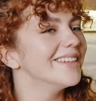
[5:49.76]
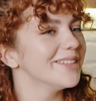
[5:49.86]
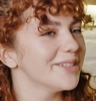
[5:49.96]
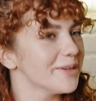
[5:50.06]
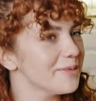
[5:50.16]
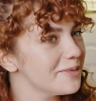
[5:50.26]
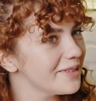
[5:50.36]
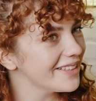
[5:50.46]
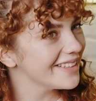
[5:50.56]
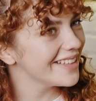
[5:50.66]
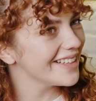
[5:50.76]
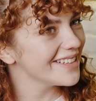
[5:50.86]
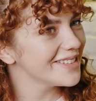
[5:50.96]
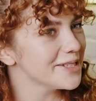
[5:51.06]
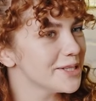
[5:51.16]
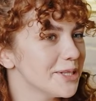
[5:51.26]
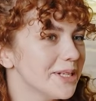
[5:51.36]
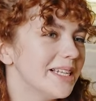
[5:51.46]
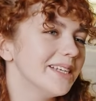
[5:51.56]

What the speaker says: their needs by answering their questions